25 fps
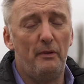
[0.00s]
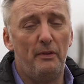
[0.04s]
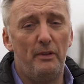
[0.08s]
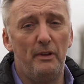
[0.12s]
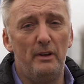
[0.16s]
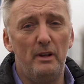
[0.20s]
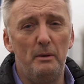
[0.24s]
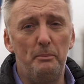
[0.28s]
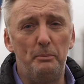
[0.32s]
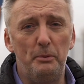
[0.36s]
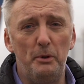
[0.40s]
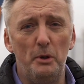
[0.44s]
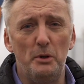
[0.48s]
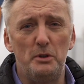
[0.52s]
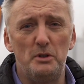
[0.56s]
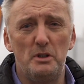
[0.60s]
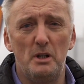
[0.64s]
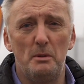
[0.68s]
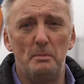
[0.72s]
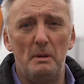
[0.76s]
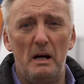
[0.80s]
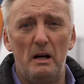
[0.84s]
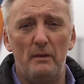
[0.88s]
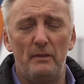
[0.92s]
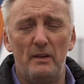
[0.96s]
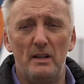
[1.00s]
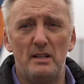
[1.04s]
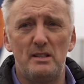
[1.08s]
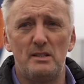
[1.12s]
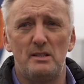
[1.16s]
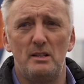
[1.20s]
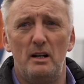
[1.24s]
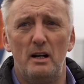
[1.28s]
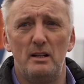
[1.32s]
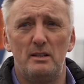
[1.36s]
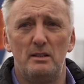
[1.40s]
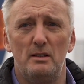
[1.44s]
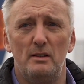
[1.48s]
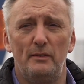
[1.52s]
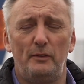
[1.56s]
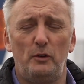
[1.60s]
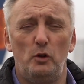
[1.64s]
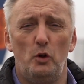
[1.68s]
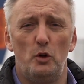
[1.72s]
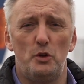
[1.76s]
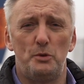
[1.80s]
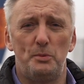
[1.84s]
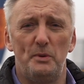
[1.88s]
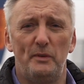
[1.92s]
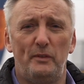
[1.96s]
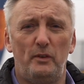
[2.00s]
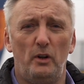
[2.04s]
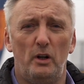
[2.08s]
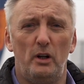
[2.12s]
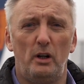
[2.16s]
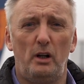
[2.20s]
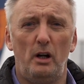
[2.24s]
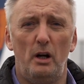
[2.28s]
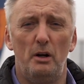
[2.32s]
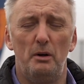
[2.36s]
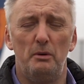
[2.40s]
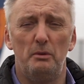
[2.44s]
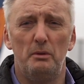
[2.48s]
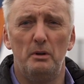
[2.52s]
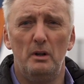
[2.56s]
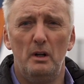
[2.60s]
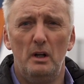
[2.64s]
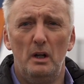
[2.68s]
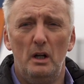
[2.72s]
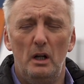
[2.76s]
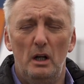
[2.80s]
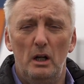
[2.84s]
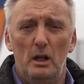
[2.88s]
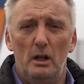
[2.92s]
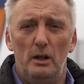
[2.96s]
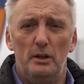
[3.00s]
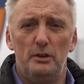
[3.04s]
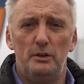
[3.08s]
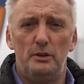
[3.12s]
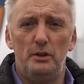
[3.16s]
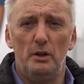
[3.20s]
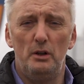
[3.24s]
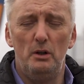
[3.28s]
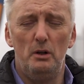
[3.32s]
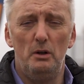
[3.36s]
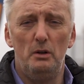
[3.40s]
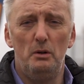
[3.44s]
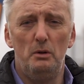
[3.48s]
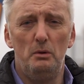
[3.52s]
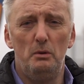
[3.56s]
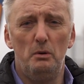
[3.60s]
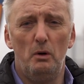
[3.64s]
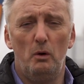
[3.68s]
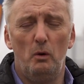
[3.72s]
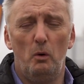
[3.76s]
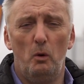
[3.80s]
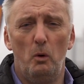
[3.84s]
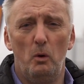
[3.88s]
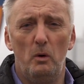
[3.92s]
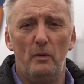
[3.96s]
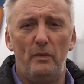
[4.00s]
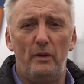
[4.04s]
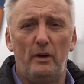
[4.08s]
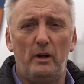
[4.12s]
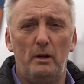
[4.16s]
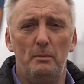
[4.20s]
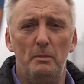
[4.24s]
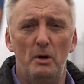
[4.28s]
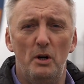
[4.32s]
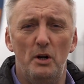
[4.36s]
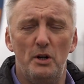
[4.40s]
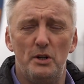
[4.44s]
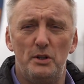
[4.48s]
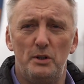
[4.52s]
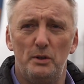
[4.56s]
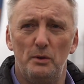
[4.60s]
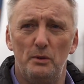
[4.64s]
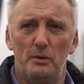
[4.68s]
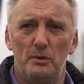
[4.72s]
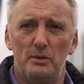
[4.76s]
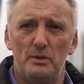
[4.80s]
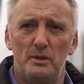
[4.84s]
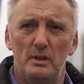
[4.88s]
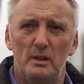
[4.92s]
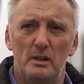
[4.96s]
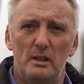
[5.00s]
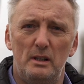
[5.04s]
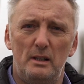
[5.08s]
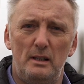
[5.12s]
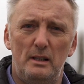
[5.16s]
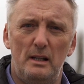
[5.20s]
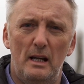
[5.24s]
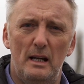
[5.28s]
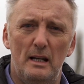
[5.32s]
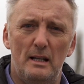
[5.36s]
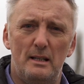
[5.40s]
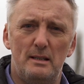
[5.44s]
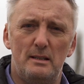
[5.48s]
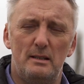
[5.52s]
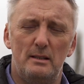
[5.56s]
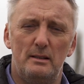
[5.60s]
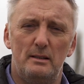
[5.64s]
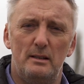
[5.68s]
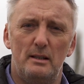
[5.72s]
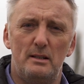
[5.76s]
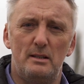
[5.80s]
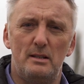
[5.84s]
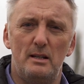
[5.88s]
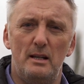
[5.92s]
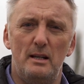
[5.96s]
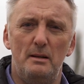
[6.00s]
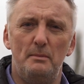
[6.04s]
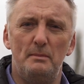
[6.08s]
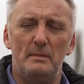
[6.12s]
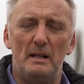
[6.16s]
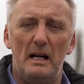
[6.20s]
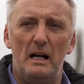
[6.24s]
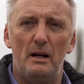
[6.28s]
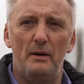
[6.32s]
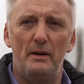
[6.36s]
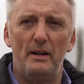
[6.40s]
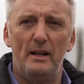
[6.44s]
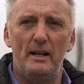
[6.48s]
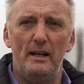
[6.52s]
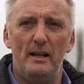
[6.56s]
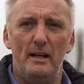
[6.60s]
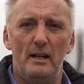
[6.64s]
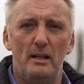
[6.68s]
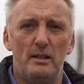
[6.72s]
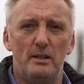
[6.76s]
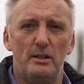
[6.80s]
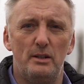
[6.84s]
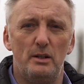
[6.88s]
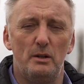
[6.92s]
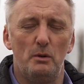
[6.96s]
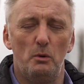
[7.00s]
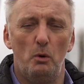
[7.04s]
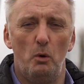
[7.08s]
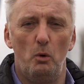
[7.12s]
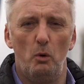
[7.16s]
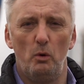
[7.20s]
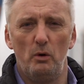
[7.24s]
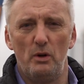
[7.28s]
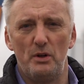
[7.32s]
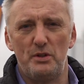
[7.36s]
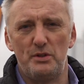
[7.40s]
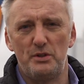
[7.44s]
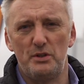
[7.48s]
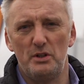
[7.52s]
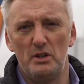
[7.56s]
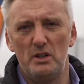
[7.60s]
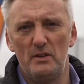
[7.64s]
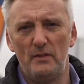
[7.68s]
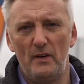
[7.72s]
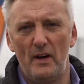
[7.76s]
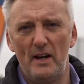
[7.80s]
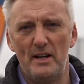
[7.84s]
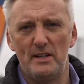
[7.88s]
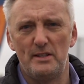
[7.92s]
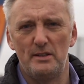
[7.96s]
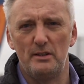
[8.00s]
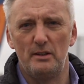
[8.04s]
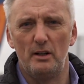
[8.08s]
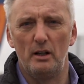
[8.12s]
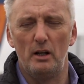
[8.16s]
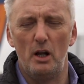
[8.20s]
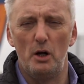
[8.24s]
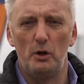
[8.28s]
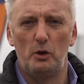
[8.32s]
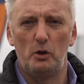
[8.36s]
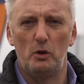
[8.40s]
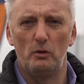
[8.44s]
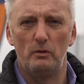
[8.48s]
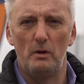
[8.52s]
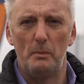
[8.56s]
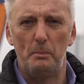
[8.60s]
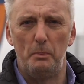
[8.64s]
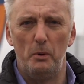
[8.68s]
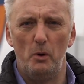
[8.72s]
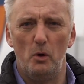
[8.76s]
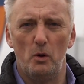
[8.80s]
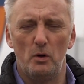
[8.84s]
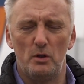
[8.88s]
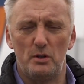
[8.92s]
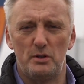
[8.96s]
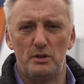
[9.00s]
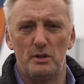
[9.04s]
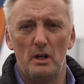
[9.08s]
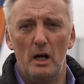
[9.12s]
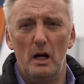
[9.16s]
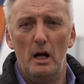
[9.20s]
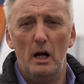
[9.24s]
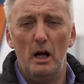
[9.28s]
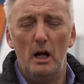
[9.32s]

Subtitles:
The beauty about this site, and of course we've got to go and do all of the commercials and get the team down here to do all the surveys and the local reports.